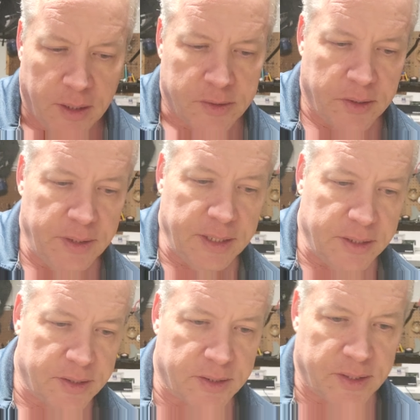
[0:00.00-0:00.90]
So
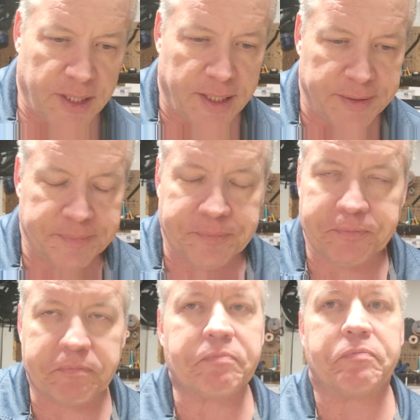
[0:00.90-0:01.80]
needless to say,
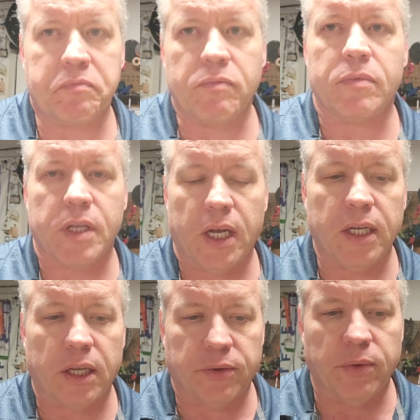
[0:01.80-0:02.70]
I
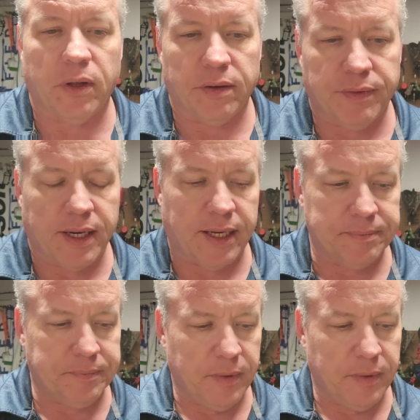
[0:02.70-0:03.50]
got through all of that.